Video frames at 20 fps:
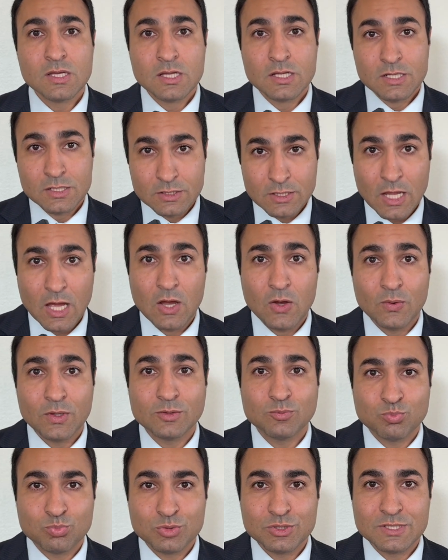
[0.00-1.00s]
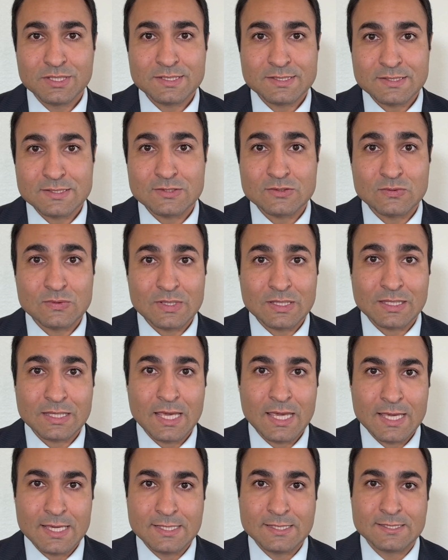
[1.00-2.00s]
Now it brings us to the
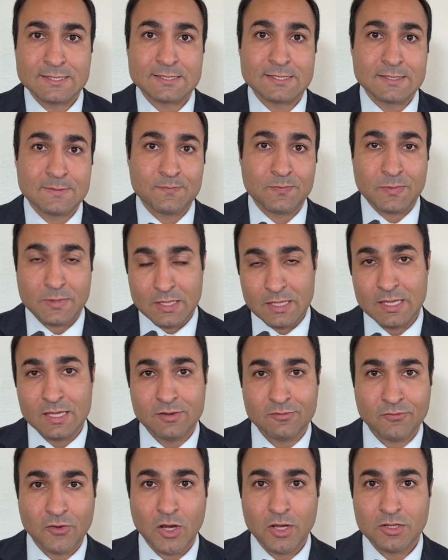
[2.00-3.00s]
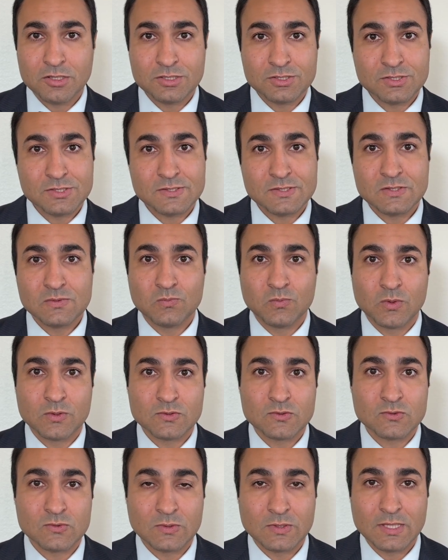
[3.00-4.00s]
case, if IRGC wants
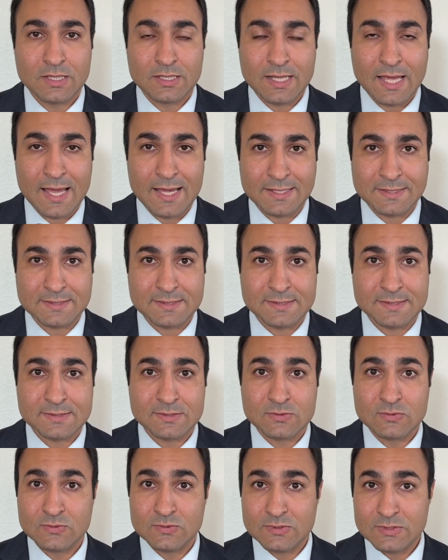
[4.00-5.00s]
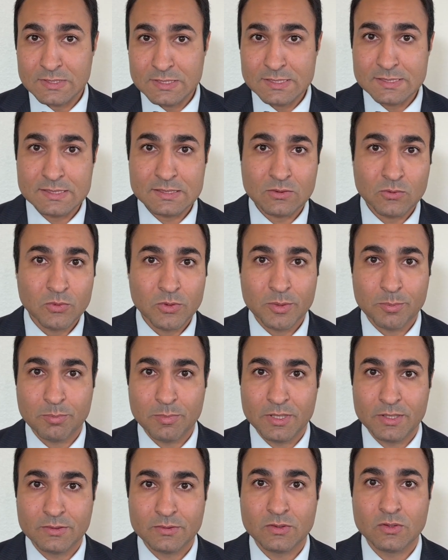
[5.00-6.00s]
to get access to these
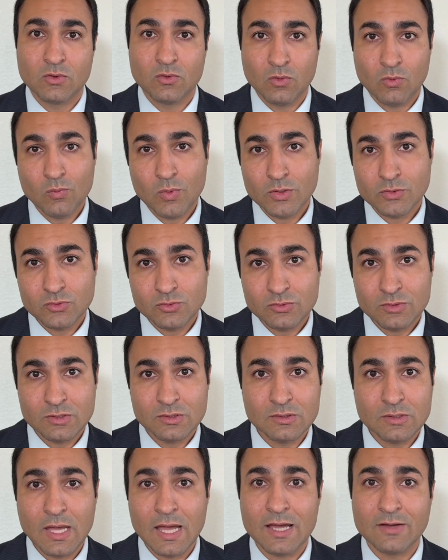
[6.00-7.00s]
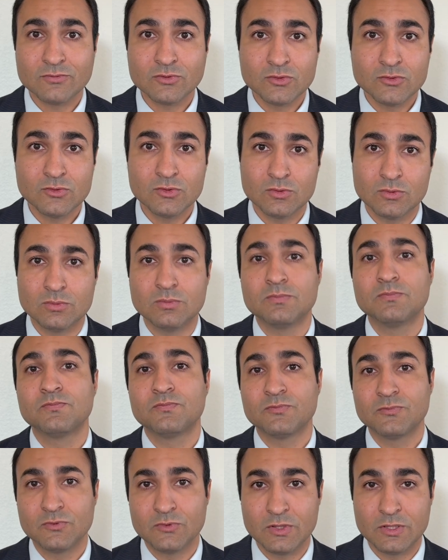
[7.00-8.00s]
equipment, what do they have to do?
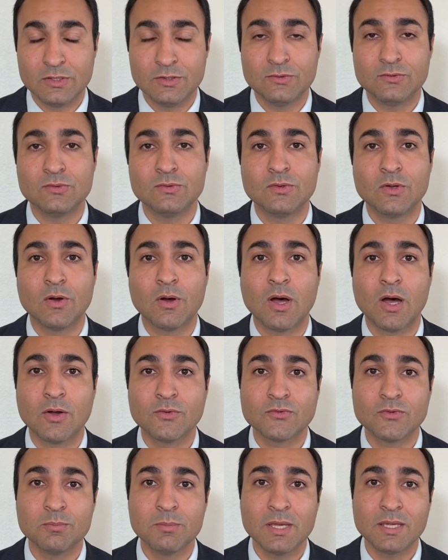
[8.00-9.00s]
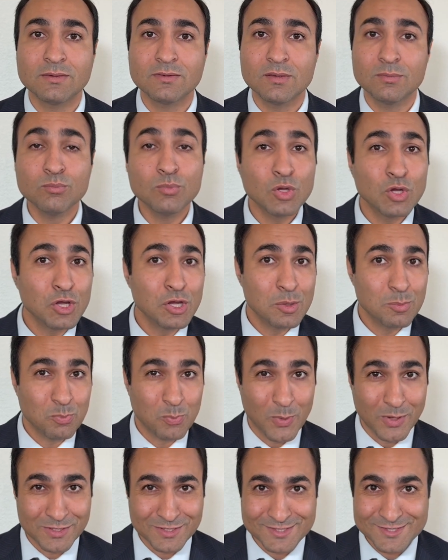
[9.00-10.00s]
They need to know how to make them,
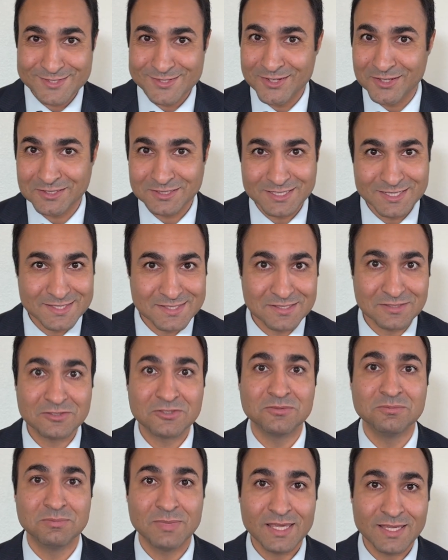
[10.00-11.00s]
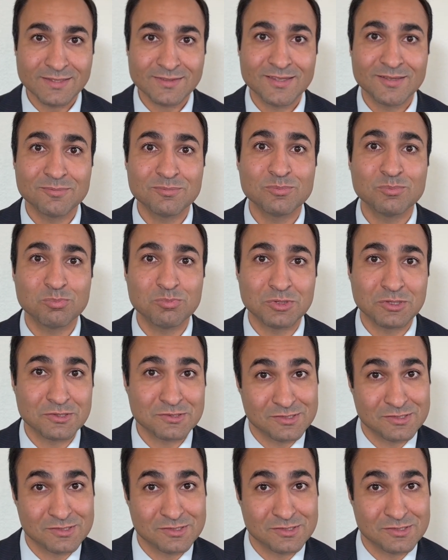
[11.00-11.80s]
but it's not easy to make them because I